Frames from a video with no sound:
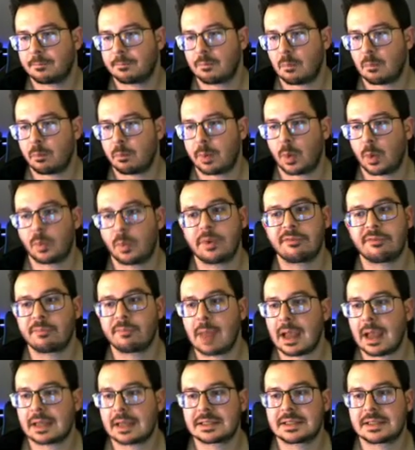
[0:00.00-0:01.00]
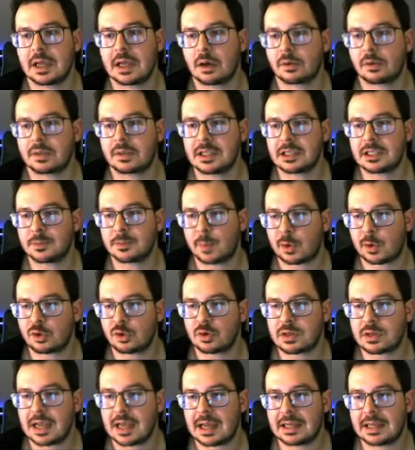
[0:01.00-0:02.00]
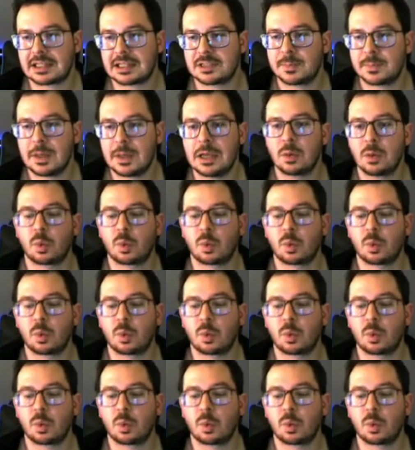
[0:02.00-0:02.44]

but we've maxed out the special attack and speed.